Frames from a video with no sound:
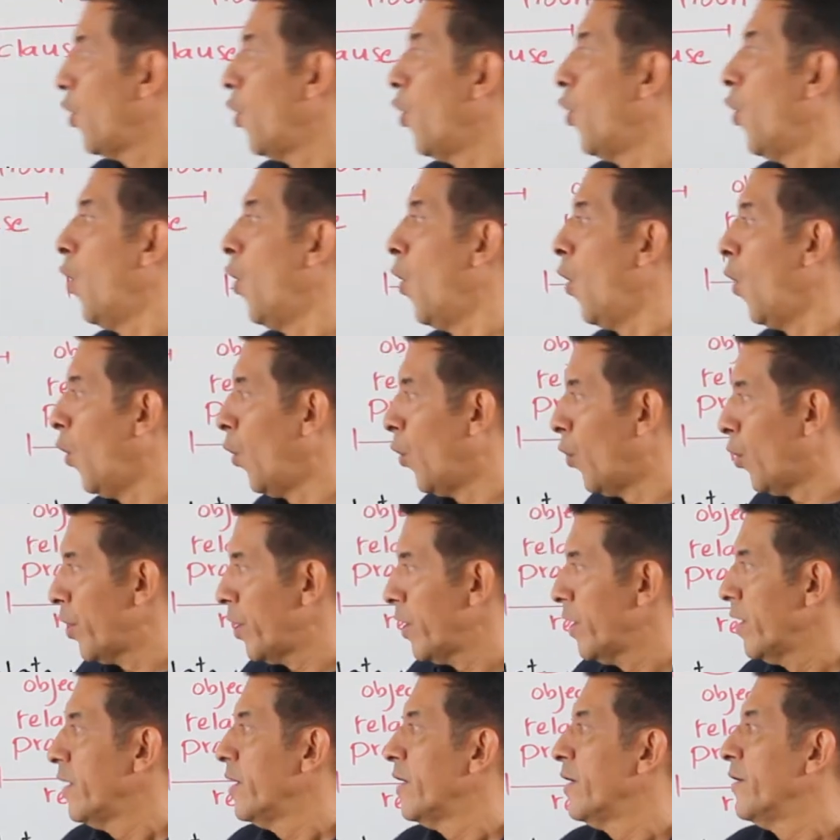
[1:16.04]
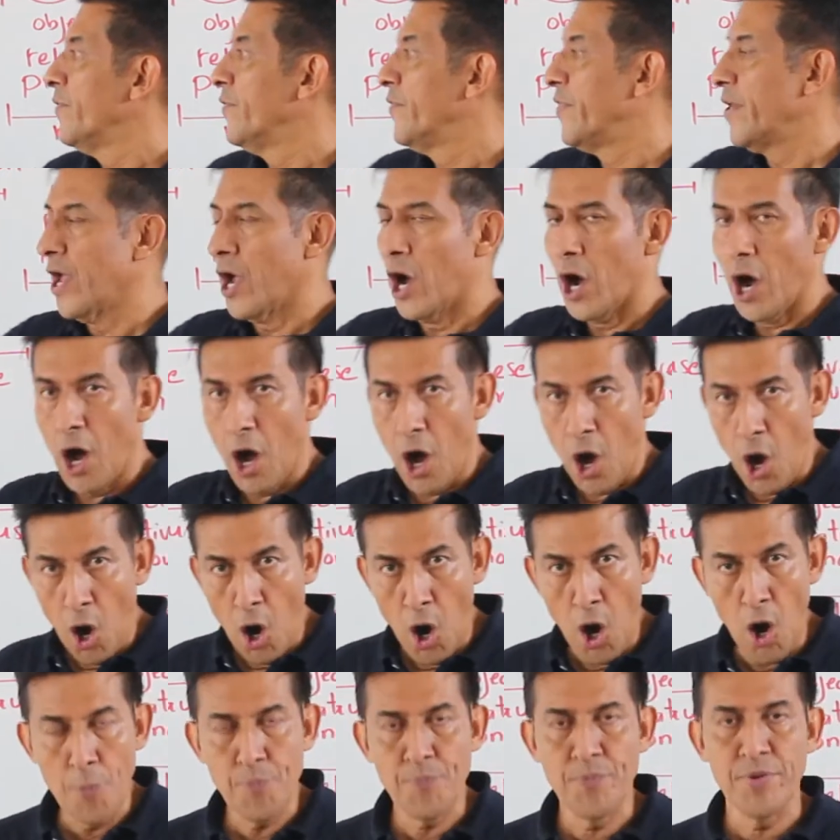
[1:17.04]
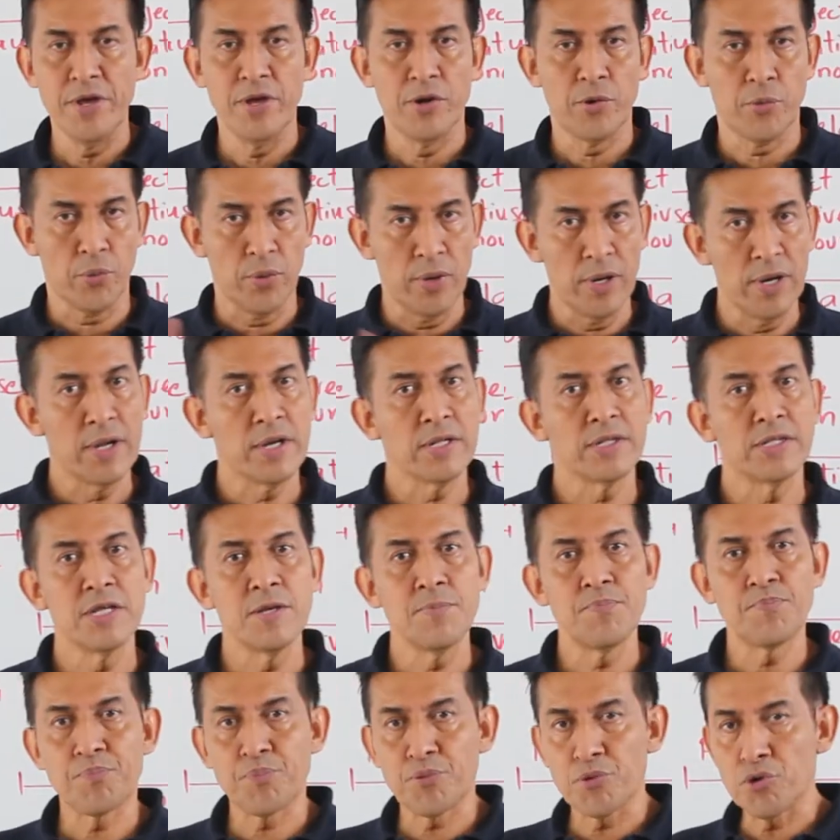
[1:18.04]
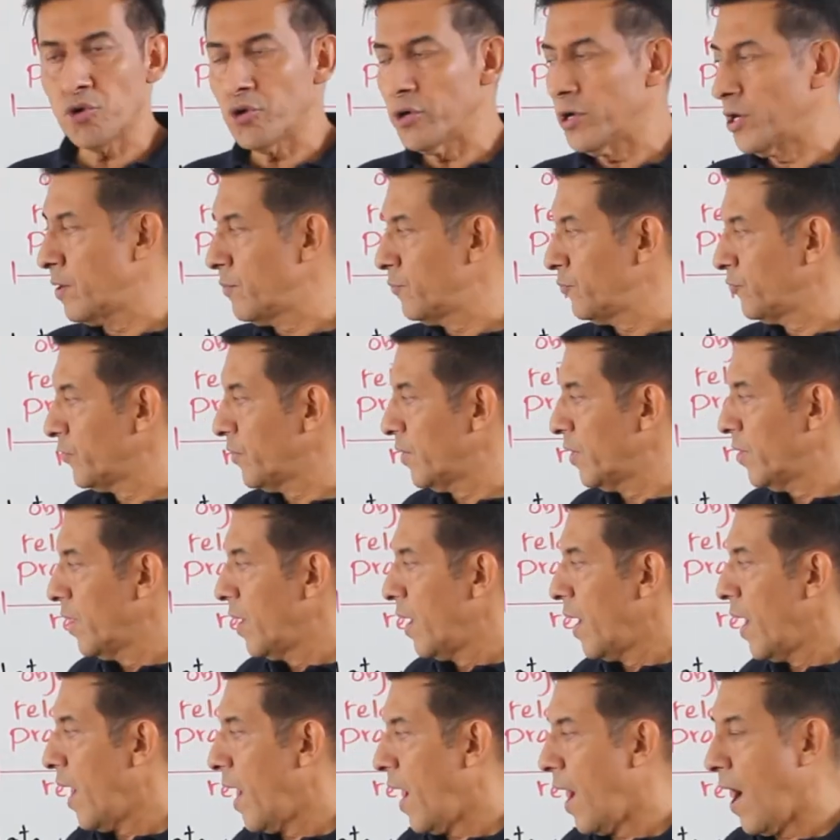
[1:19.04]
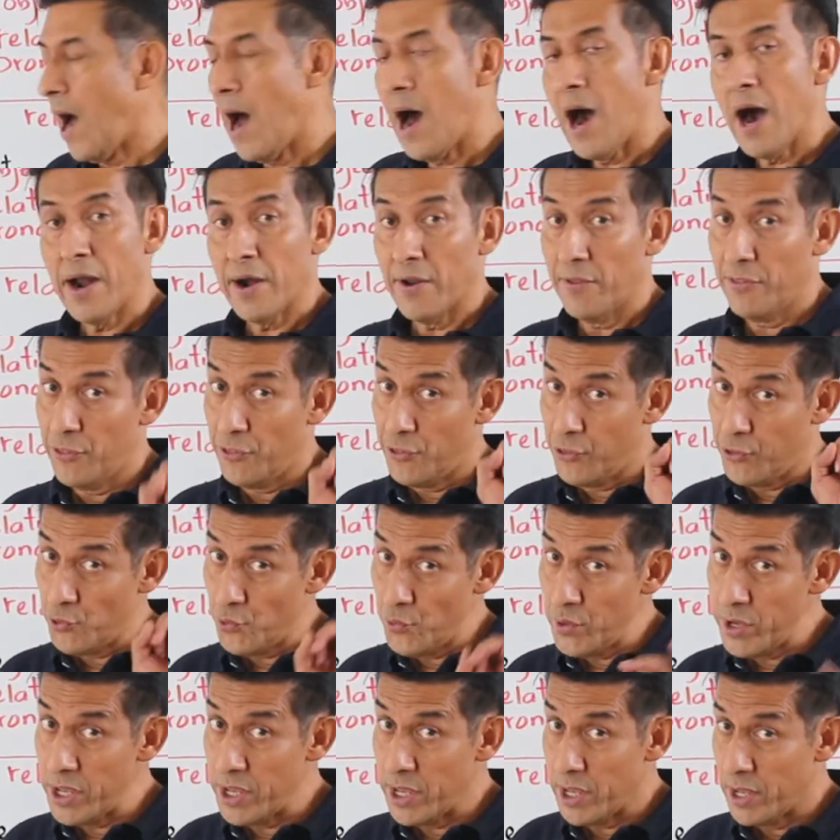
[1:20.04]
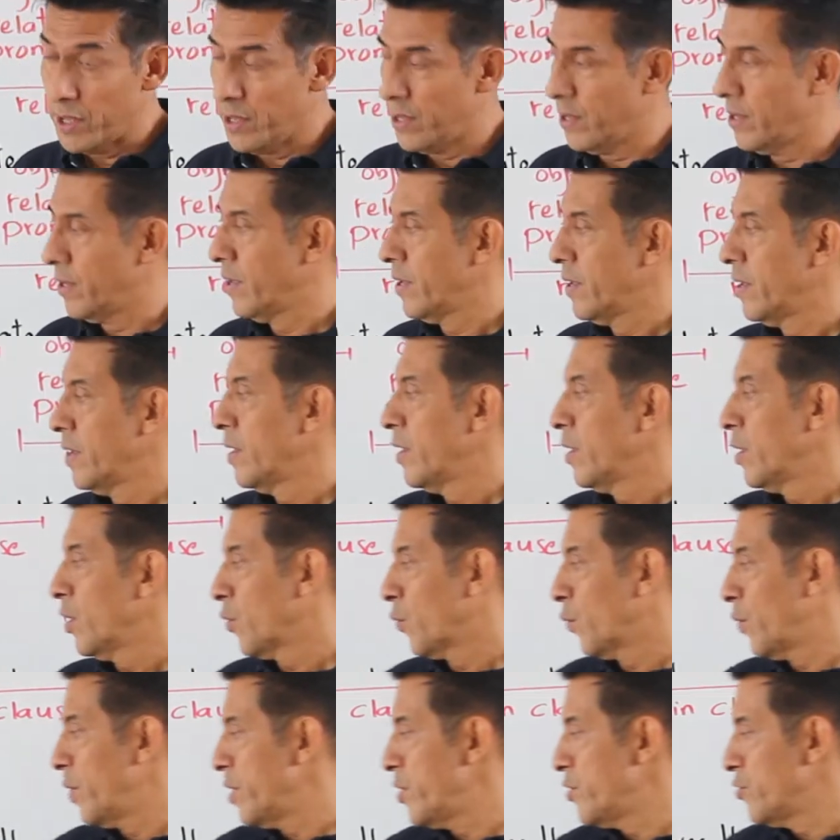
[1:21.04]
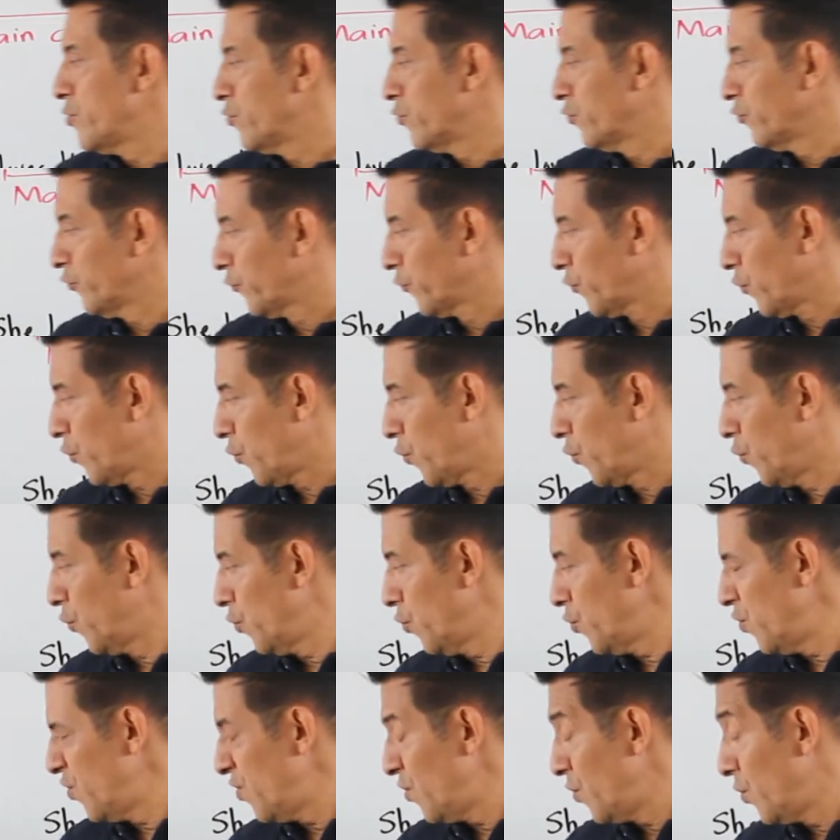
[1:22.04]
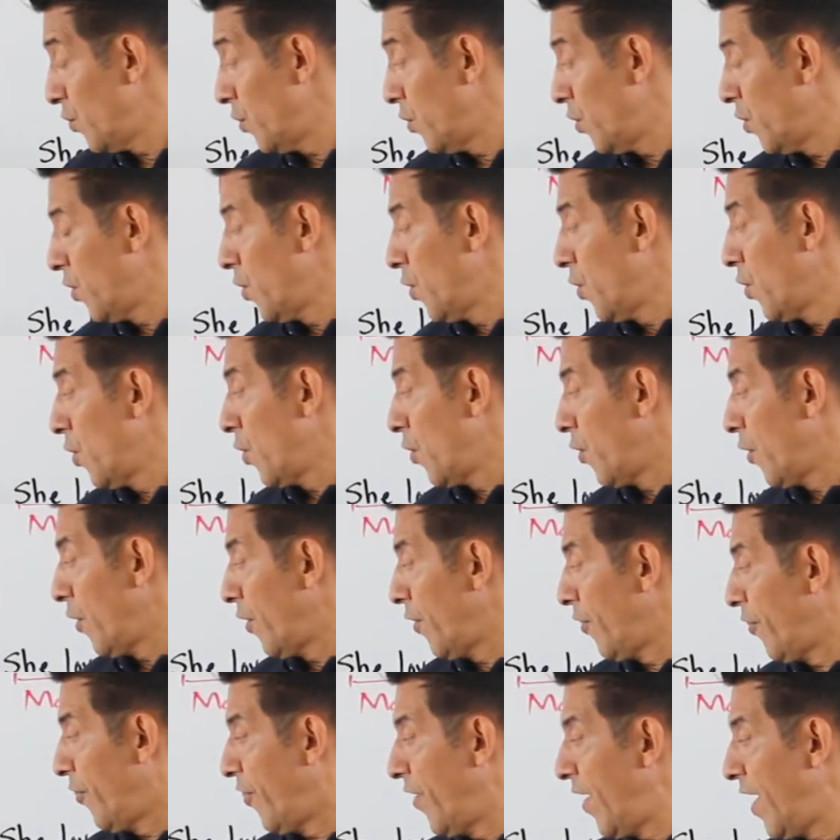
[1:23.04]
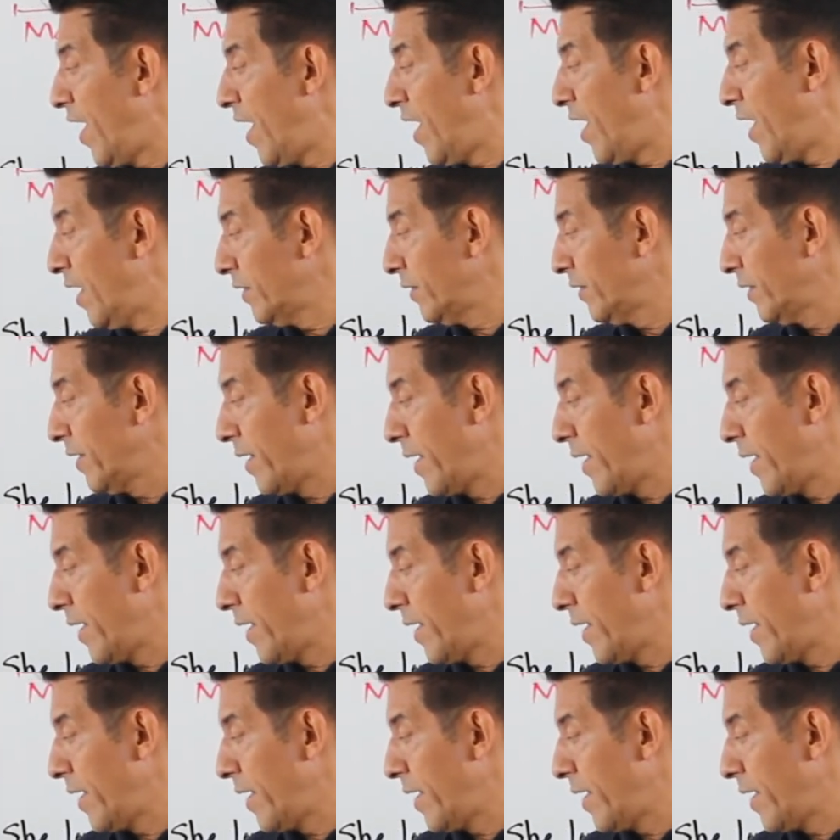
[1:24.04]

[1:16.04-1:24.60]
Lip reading: or the object relative pronouns are three. We use who, that,